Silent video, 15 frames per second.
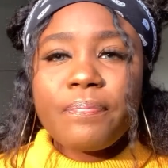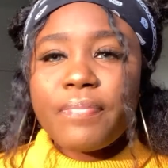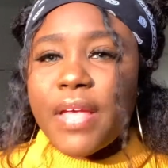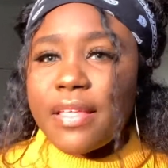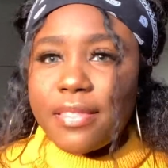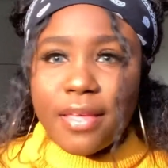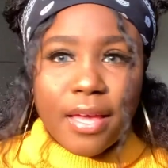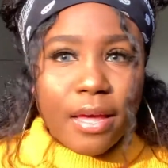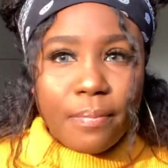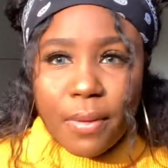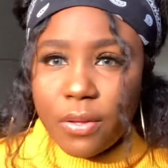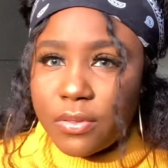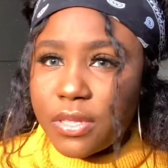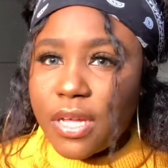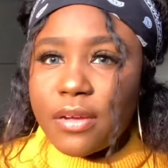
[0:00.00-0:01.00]
Think
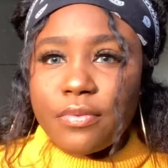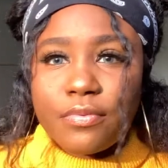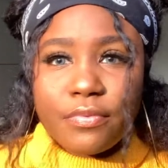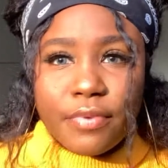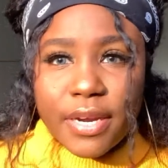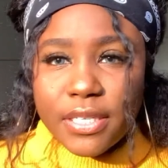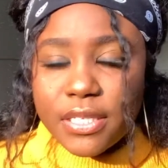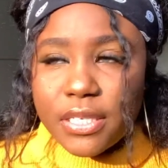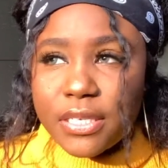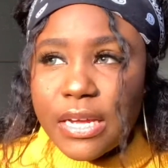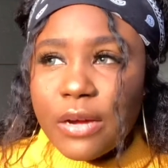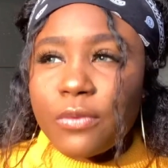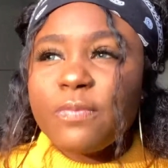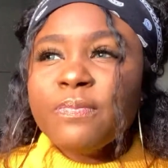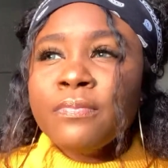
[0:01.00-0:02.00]
about that, write it
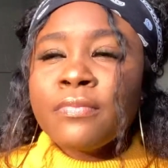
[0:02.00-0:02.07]
down.